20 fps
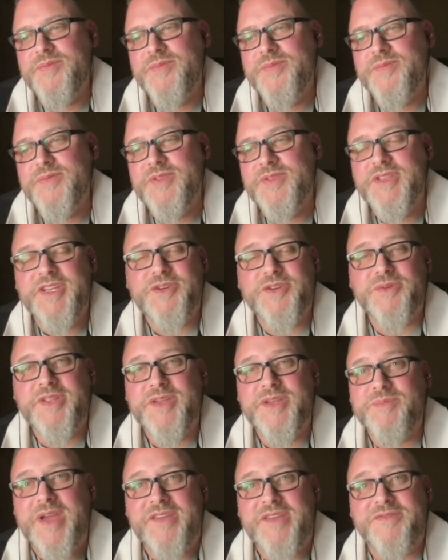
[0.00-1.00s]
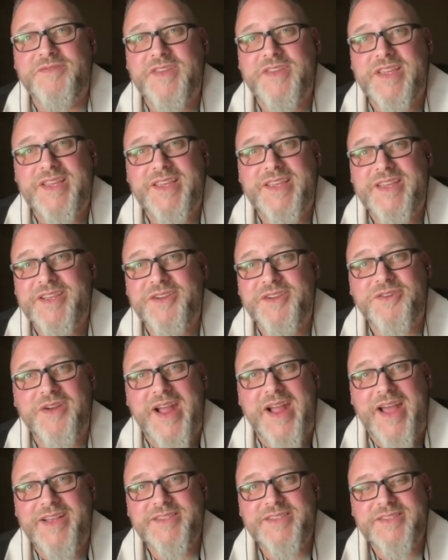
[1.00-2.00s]
Literally, my feet hit
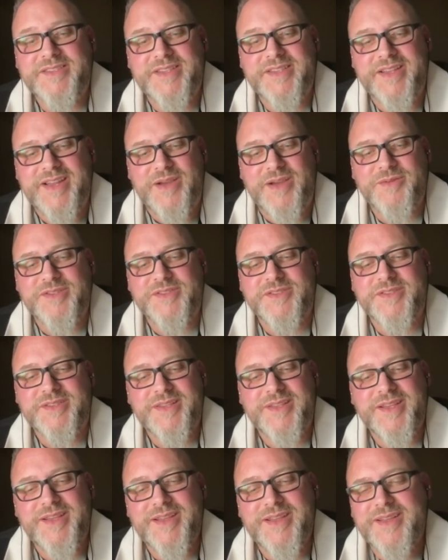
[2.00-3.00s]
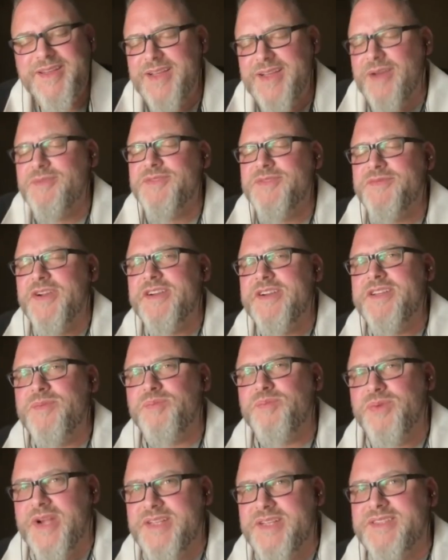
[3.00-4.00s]
grass, and I was very
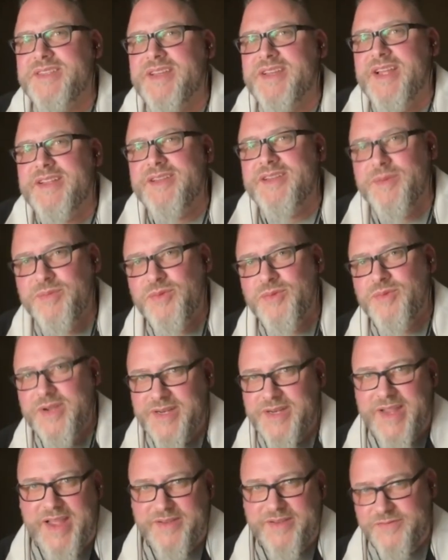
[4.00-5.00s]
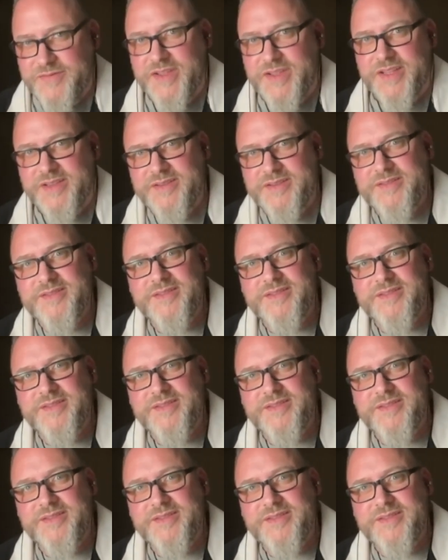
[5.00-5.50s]
impressed that I, number one, had feet.